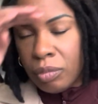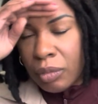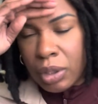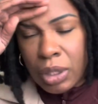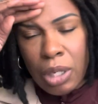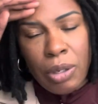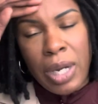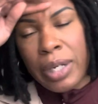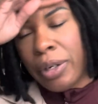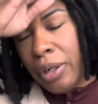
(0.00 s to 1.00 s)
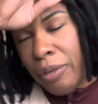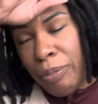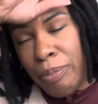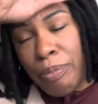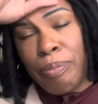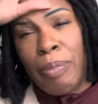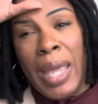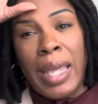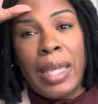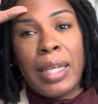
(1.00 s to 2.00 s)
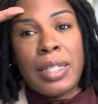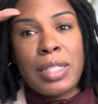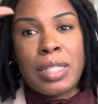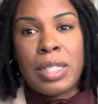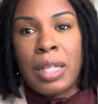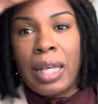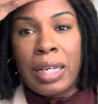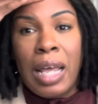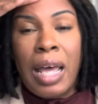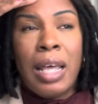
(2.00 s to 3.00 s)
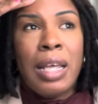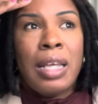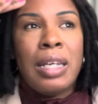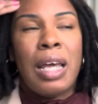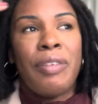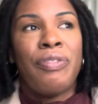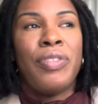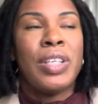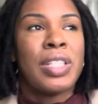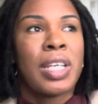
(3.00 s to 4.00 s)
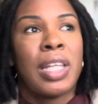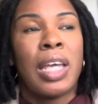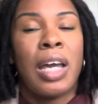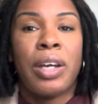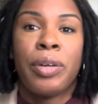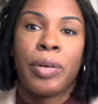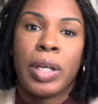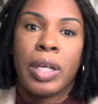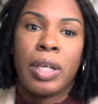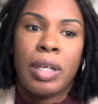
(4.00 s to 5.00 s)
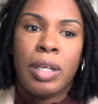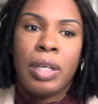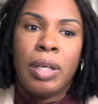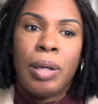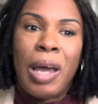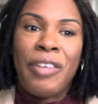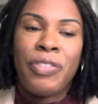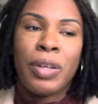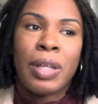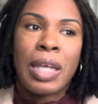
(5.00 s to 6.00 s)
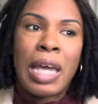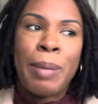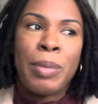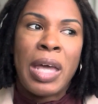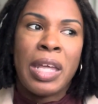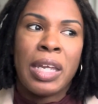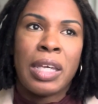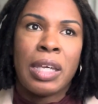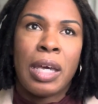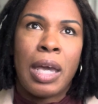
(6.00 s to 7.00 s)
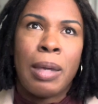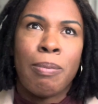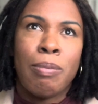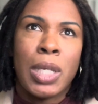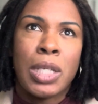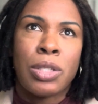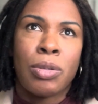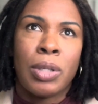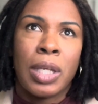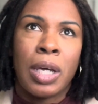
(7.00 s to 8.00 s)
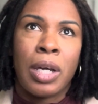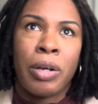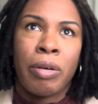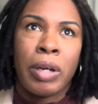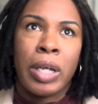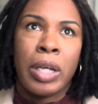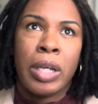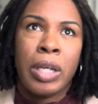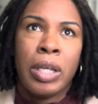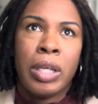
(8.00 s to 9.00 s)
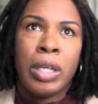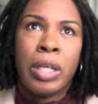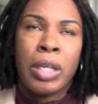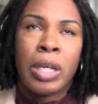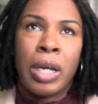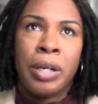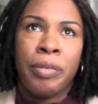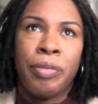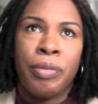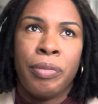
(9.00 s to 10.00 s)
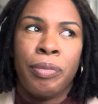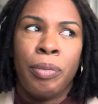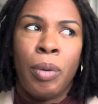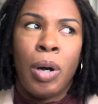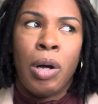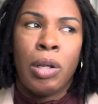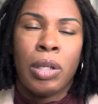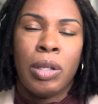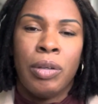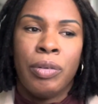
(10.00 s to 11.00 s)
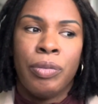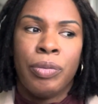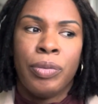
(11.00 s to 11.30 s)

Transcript: No hunger pangs, like not physically hungry. I feel like I'm hitting a mentally hungry kind of wall of